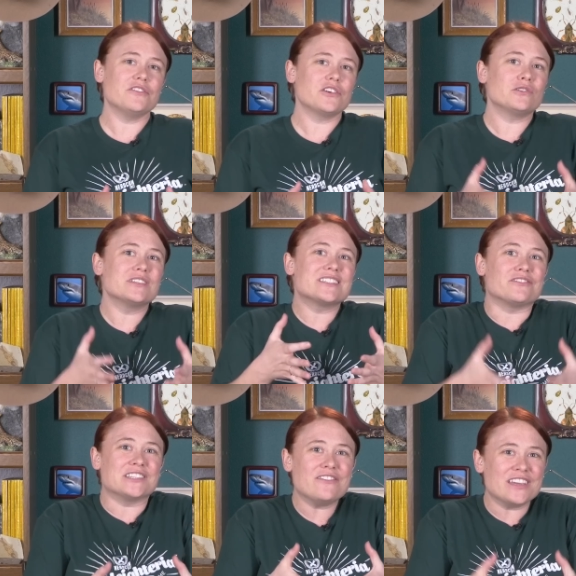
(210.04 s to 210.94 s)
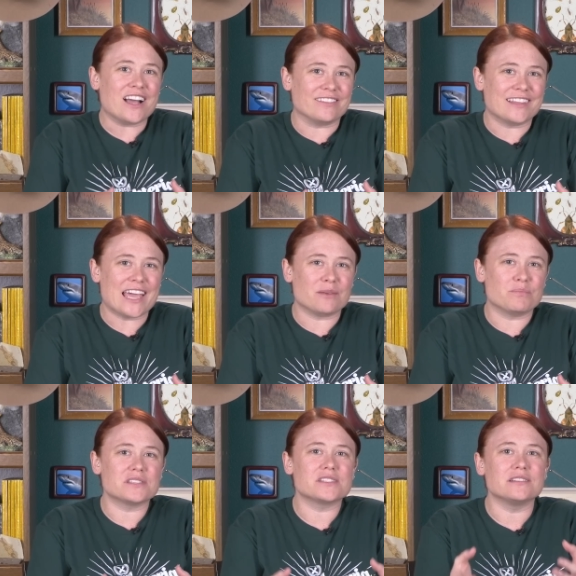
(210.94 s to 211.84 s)
difficulties of living on land
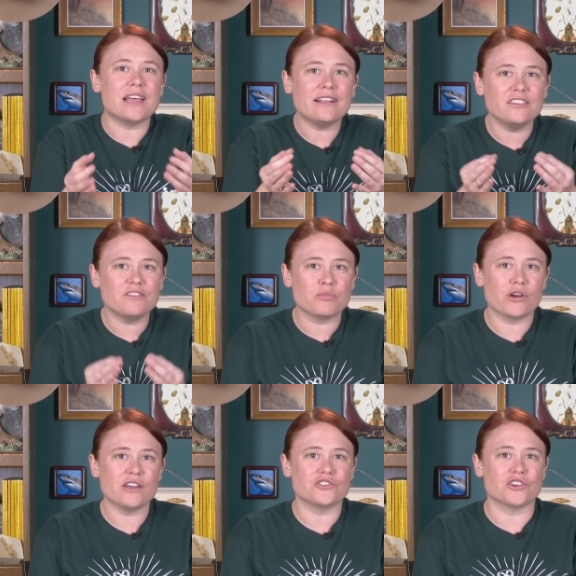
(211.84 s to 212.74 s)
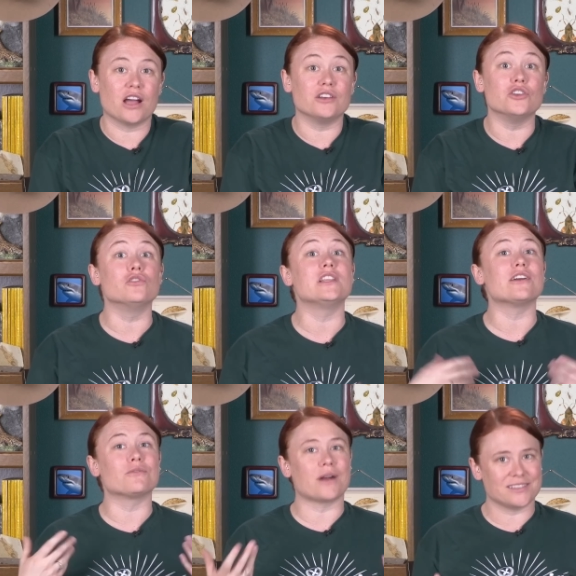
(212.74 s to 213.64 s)
put selective pressure on newly
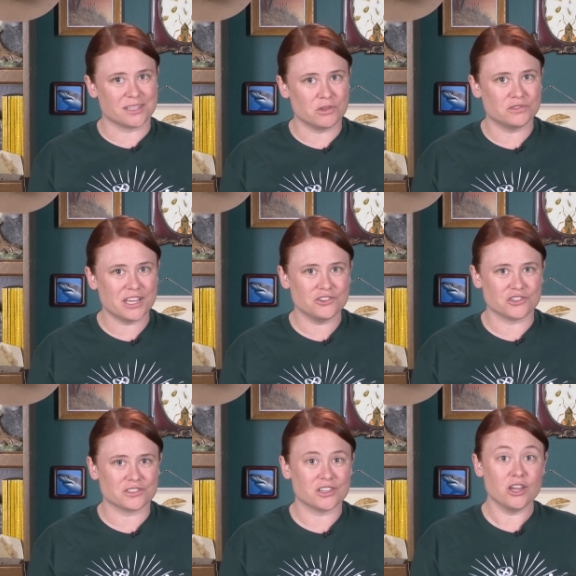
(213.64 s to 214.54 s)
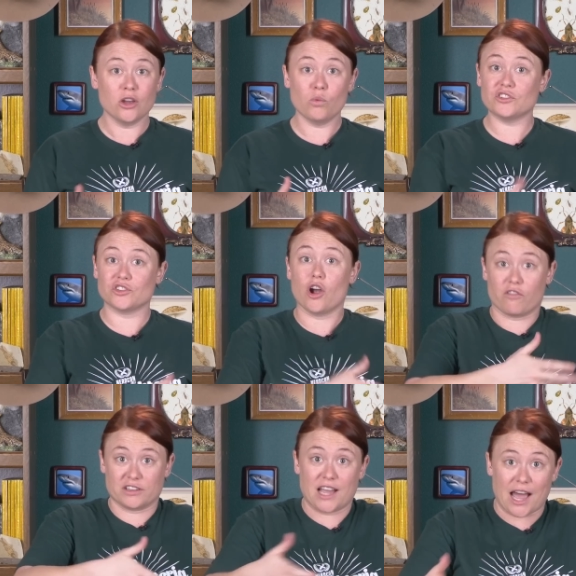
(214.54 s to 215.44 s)
arising mutations, which
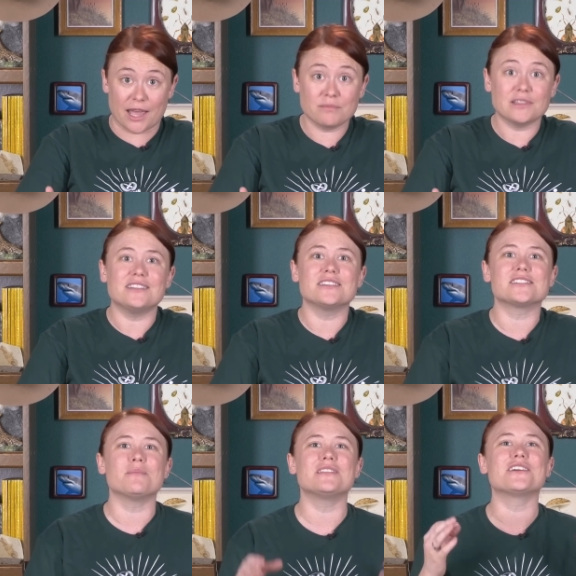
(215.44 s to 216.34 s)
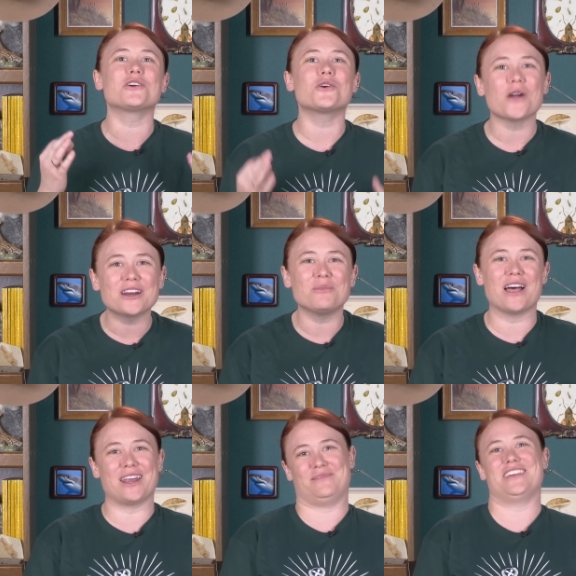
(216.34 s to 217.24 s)
over time led to some of the incredible
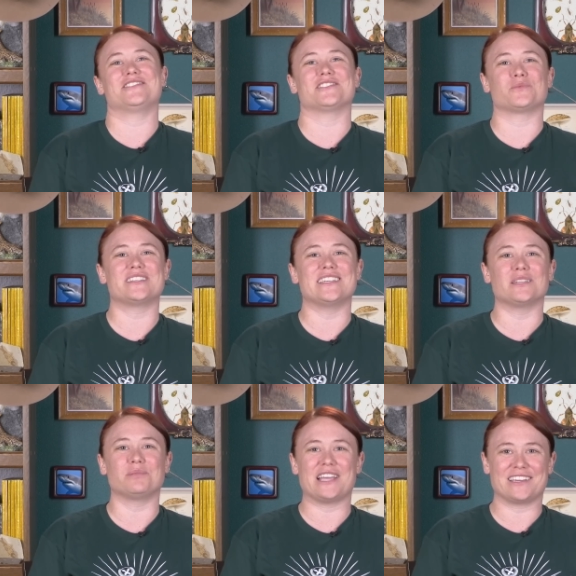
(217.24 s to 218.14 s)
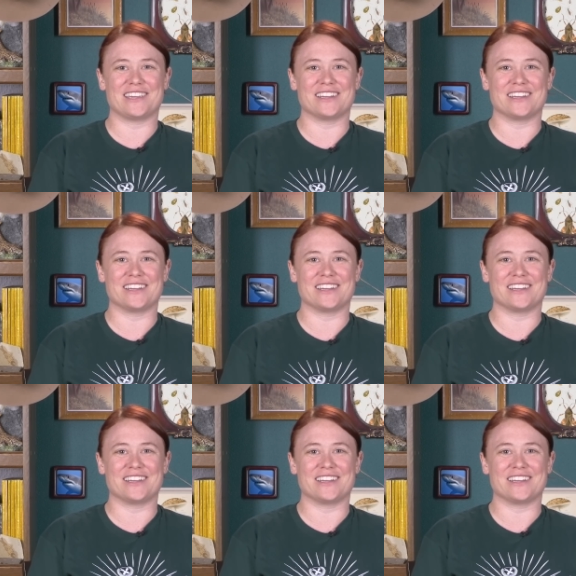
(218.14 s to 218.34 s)
adaptations we see in the plant